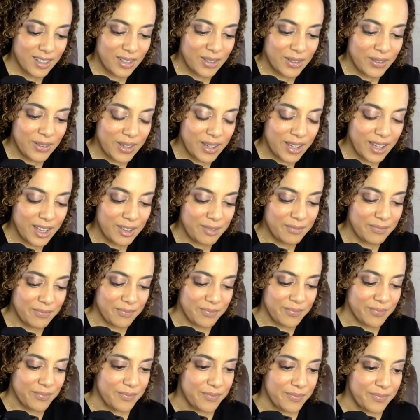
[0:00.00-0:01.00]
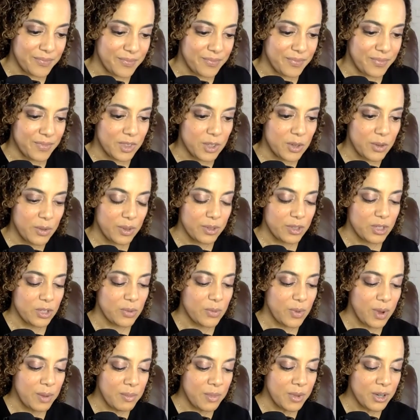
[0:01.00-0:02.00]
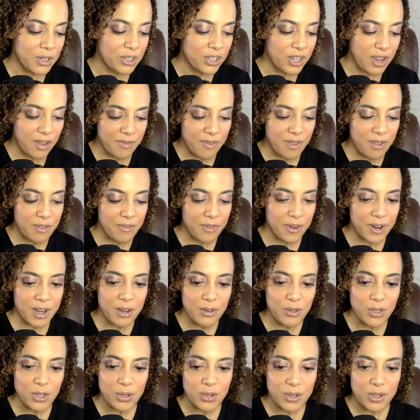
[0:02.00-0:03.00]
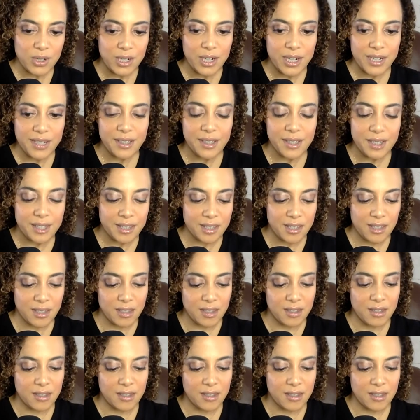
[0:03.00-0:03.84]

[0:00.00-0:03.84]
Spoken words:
Okay. Do one more shuffle for you, Taurus.